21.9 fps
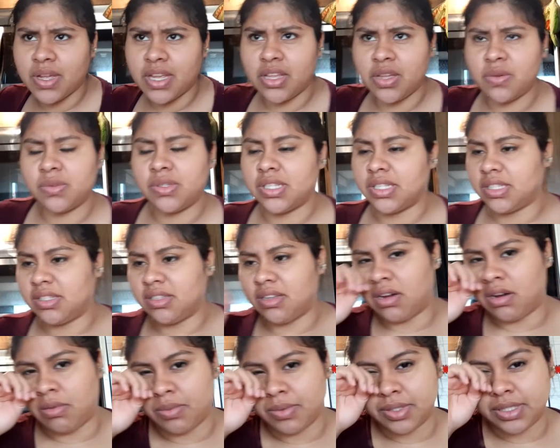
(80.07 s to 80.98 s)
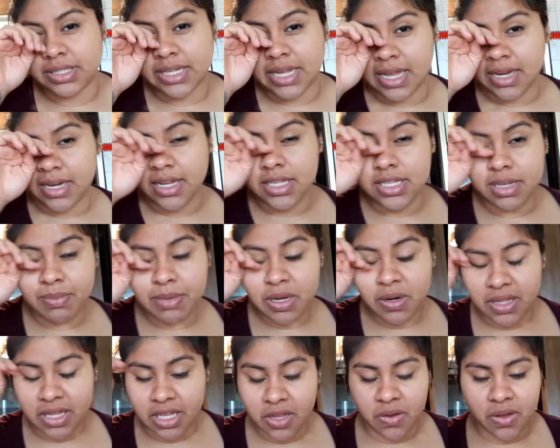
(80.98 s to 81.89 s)
can use almost any tomato.
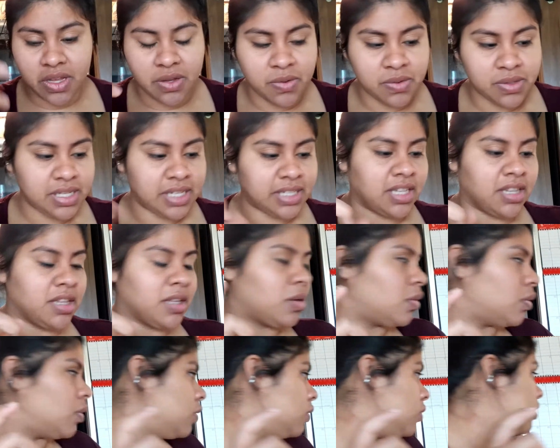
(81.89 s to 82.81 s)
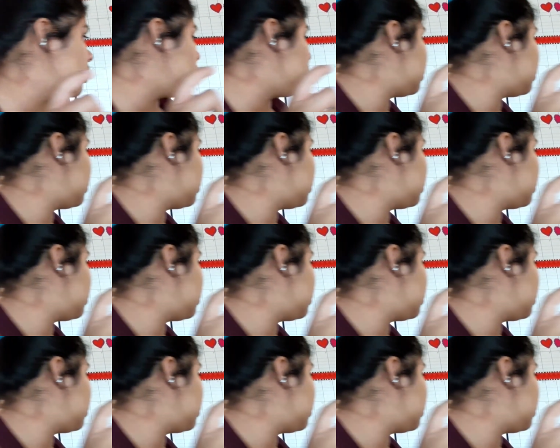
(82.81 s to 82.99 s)
I think you can use like the little